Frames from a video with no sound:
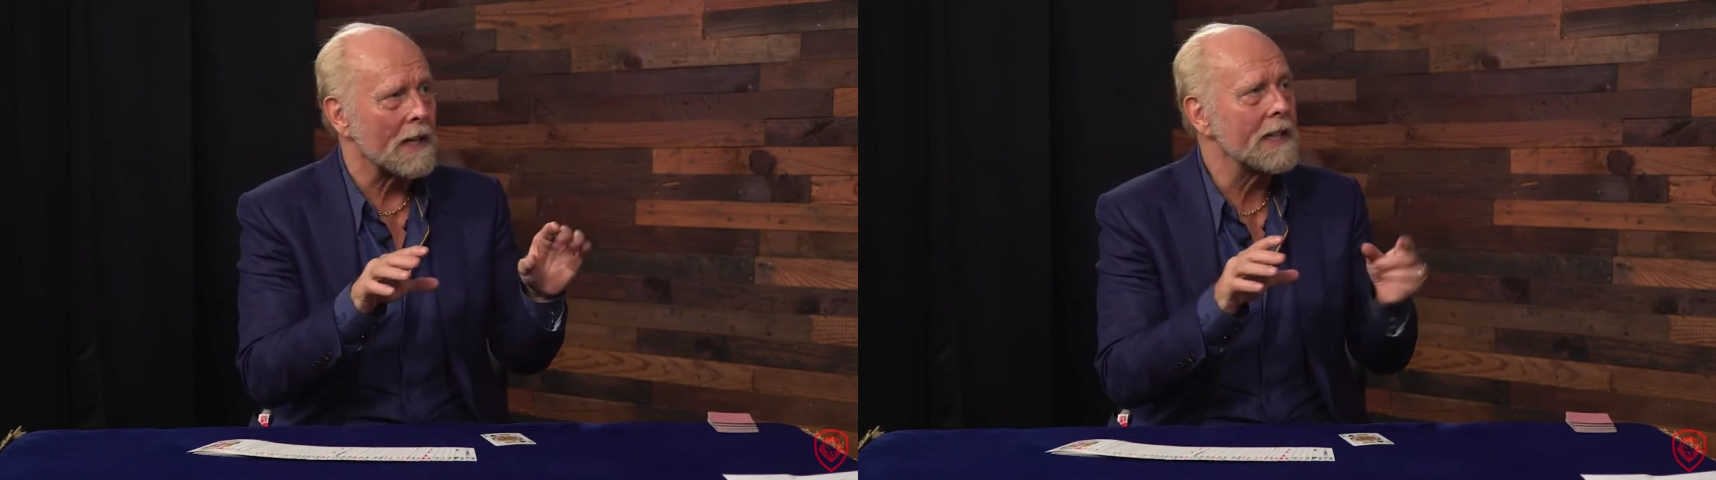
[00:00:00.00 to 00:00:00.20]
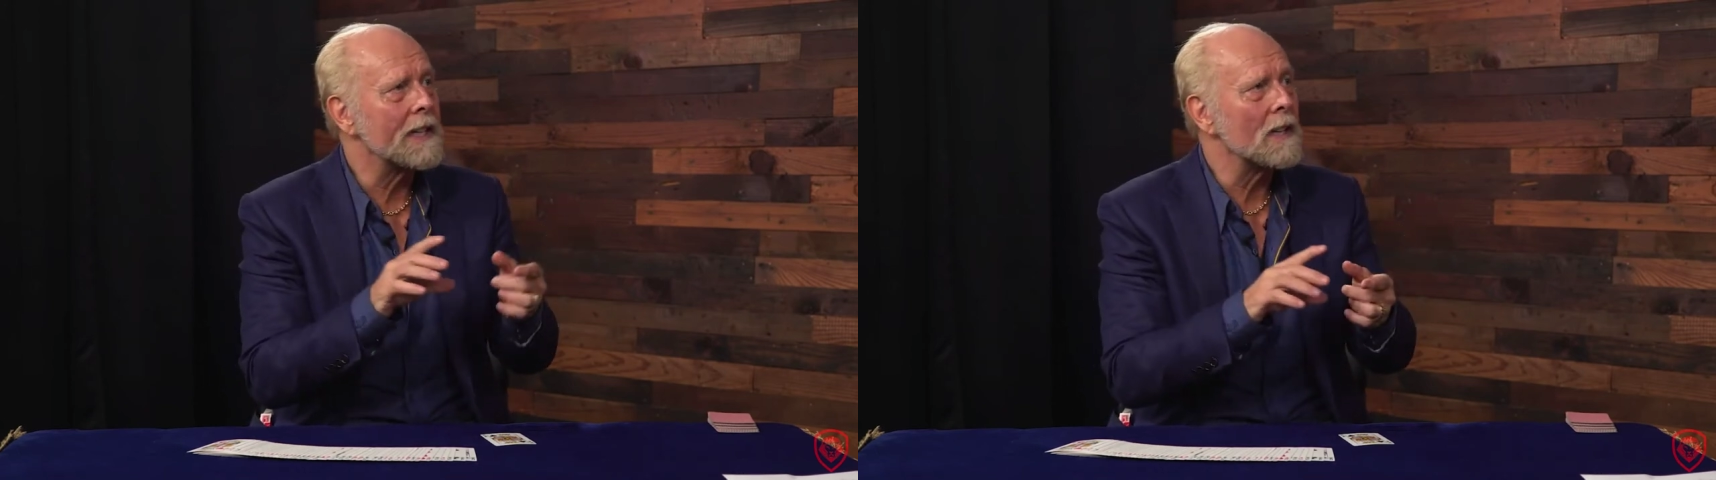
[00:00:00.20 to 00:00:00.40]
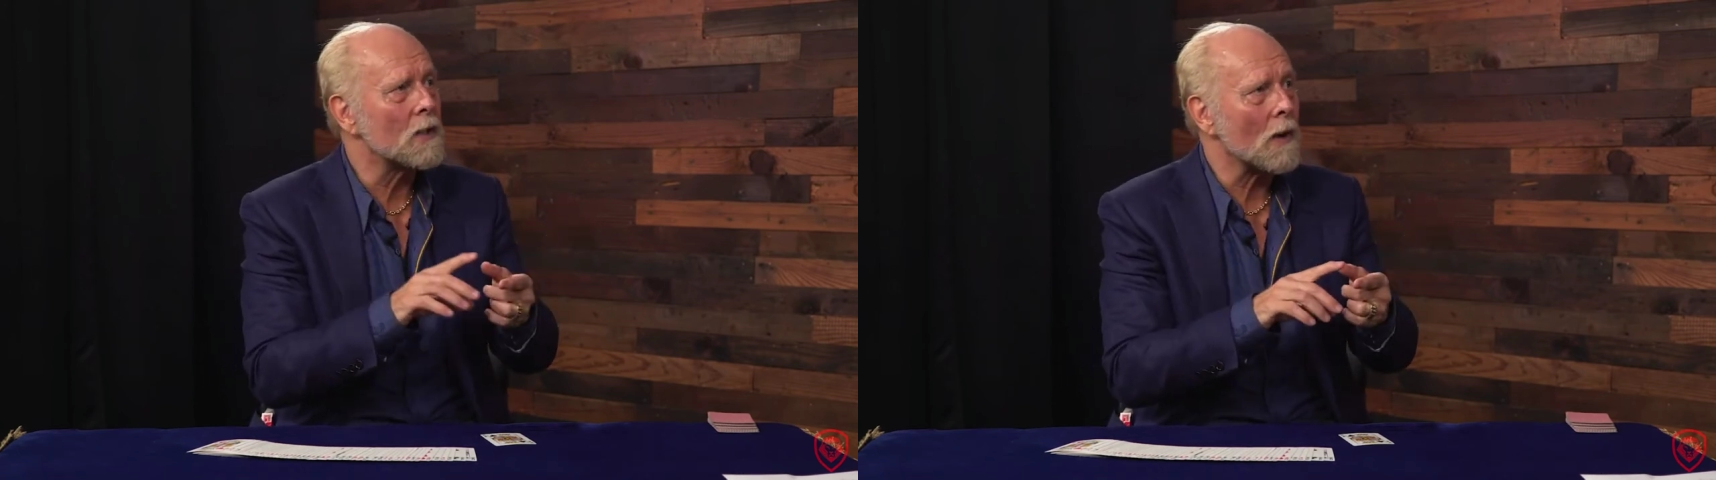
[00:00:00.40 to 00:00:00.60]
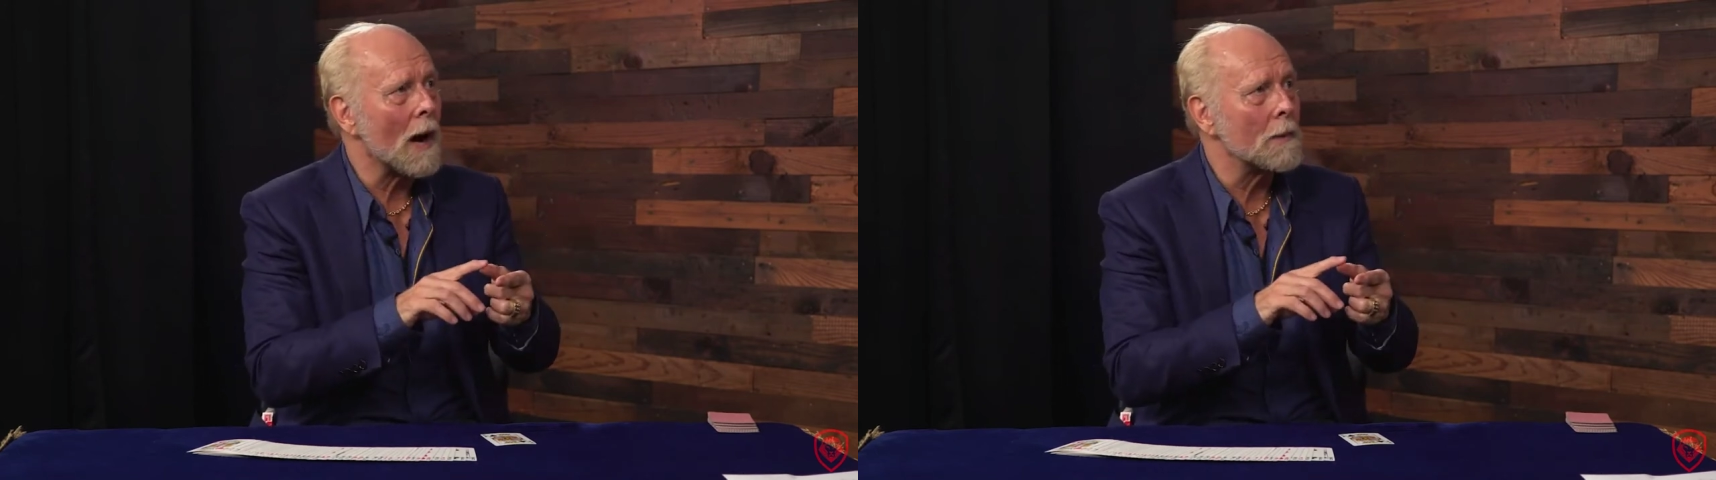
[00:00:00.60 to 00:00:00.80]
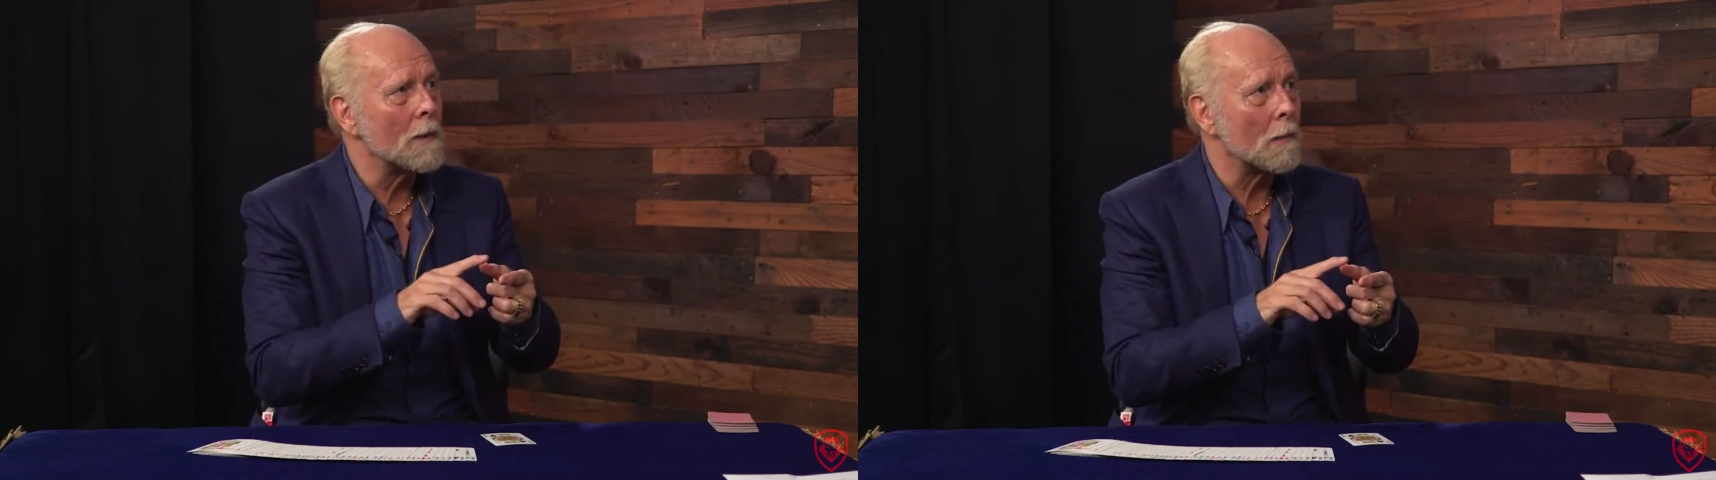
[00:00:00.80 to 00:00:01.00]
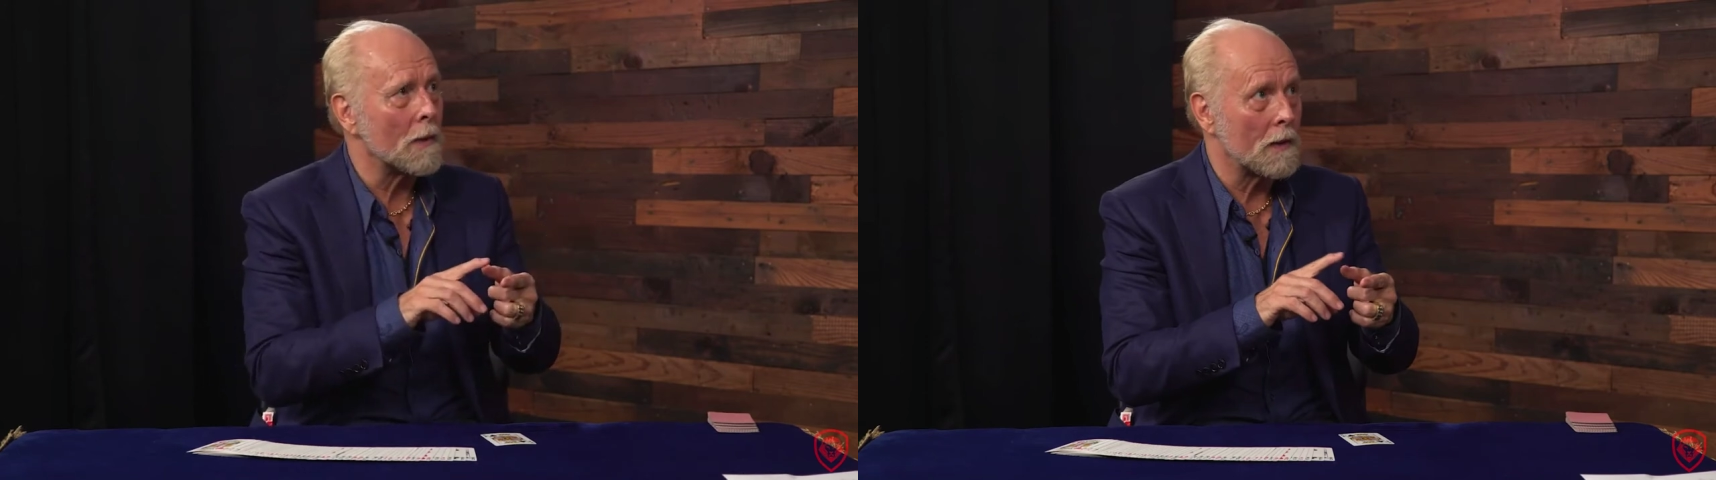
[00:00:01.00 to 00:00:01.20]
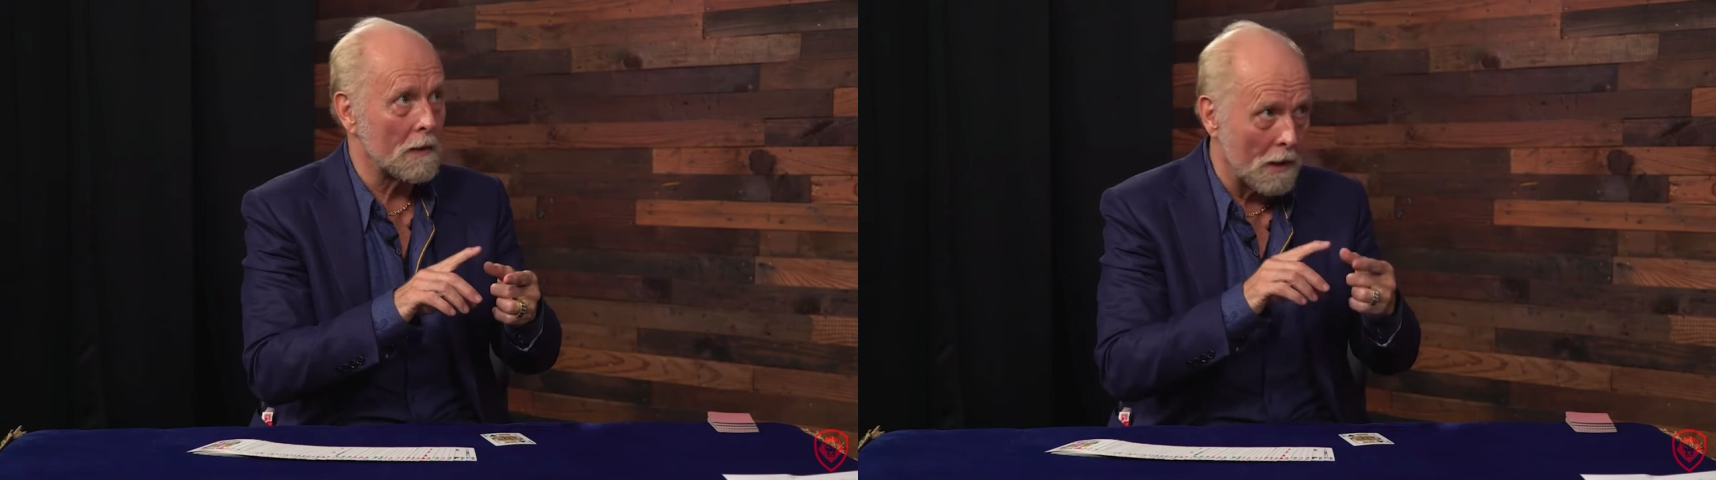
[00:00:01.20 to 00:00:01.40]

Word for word: He didn't describe them